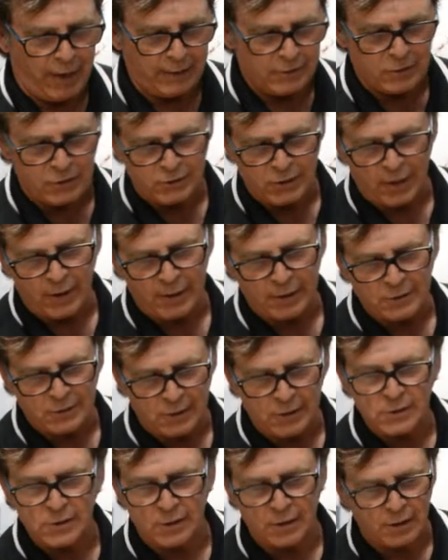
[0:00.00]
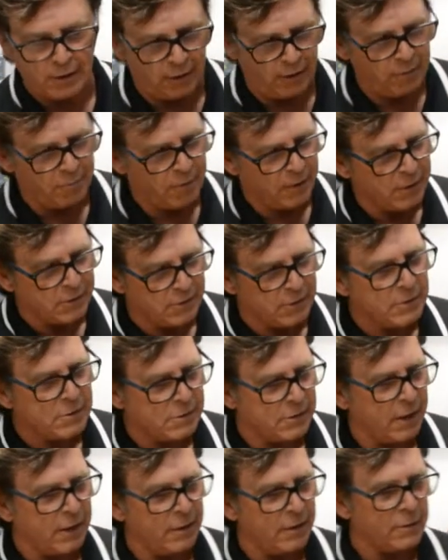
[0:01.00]
latches on it. It's easy to clean because it's
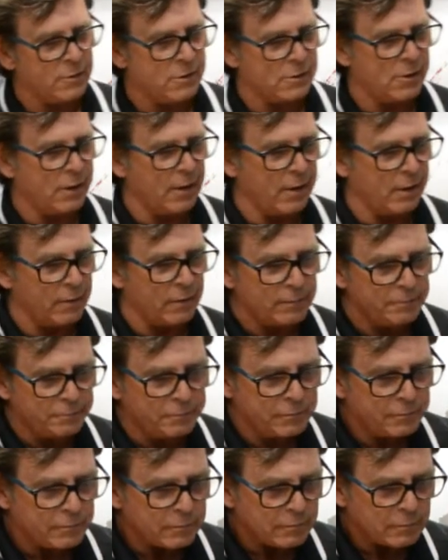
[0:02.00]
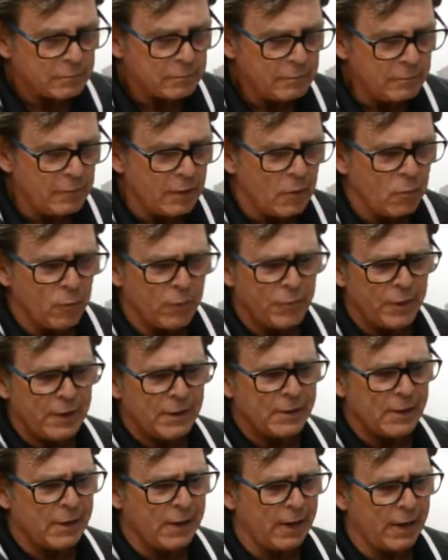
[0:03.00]
stainless steel.
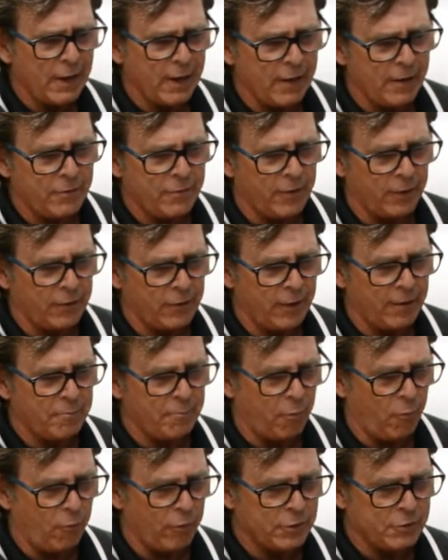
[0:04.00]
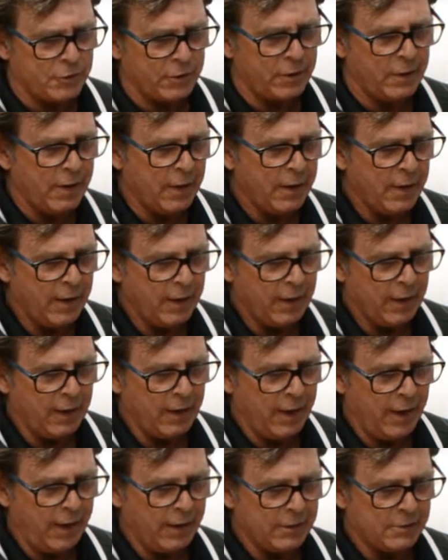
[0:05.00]
Within the lid portion,
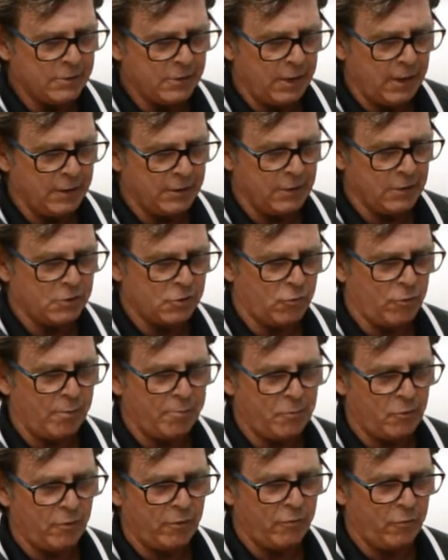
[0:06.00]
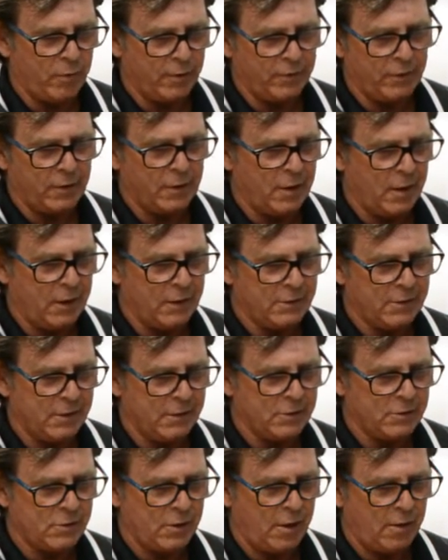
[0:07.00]
it has a descriptor of what the
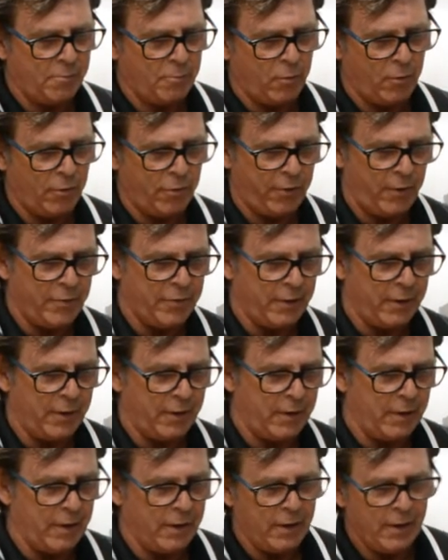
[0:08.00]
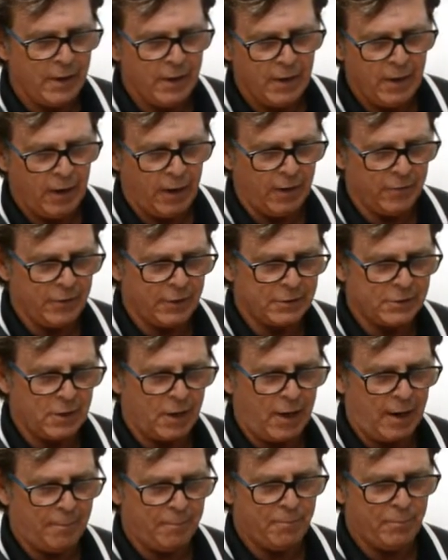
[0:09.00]
contents are, both on the
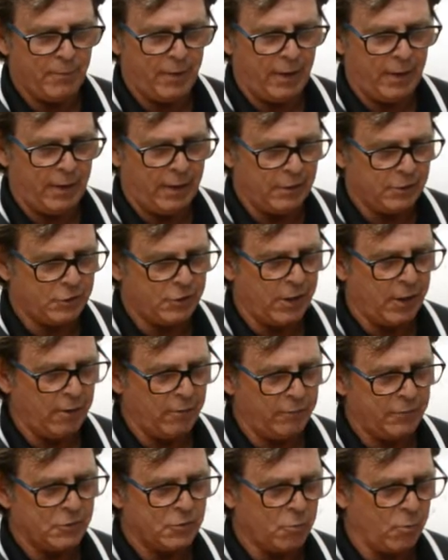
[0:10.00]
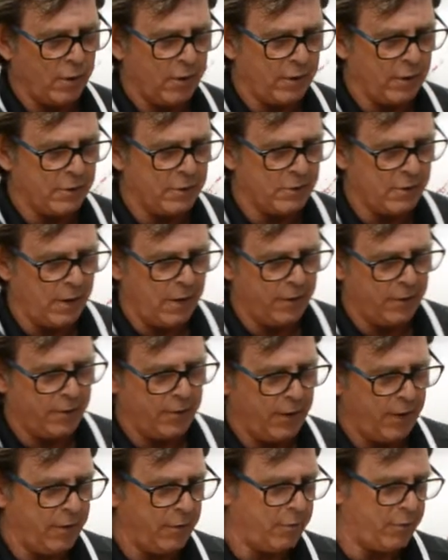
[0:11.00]
top shelf as well as
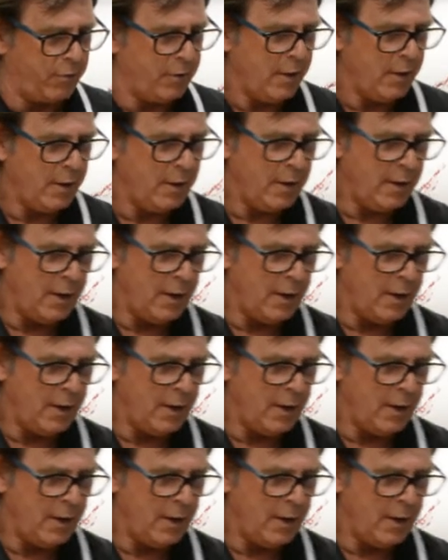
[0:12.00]
underneath